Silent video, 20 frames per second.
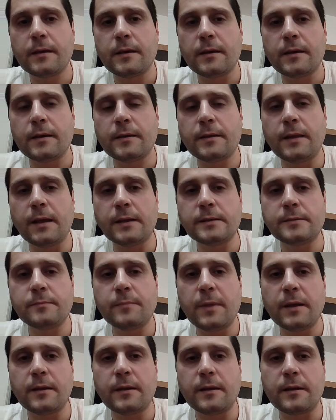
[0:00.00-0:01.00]
It doesn't
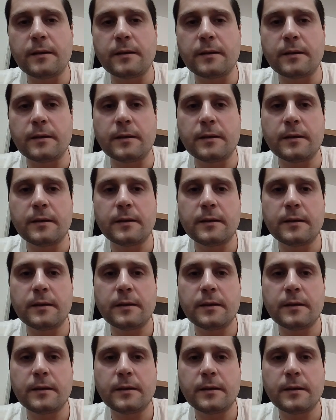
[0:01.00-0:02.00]
matter
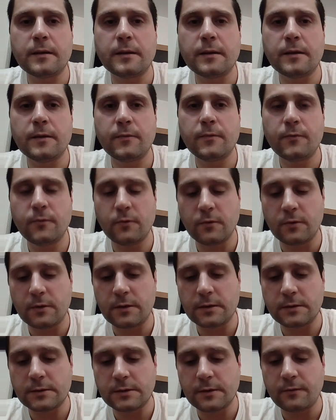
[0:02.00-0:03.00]
if you
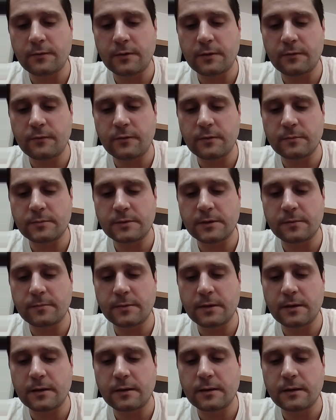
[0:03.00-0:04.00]
are suffer from
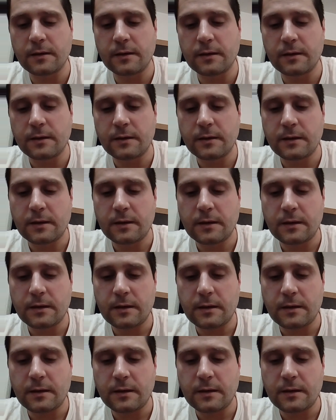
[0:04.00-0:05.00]
something.
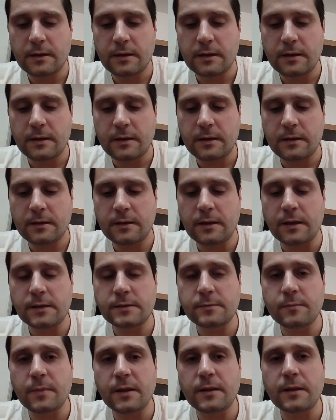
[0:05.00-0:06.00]
It
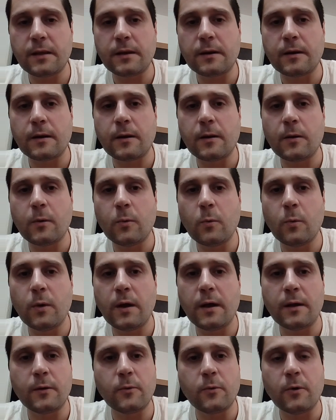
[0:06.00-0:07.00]
doesn't matter
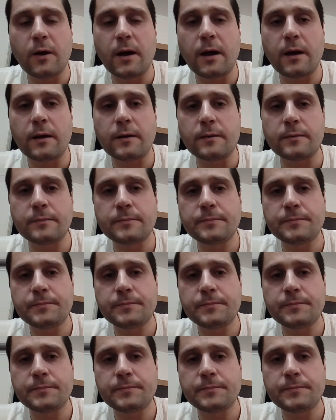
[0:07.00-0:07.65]
where you are.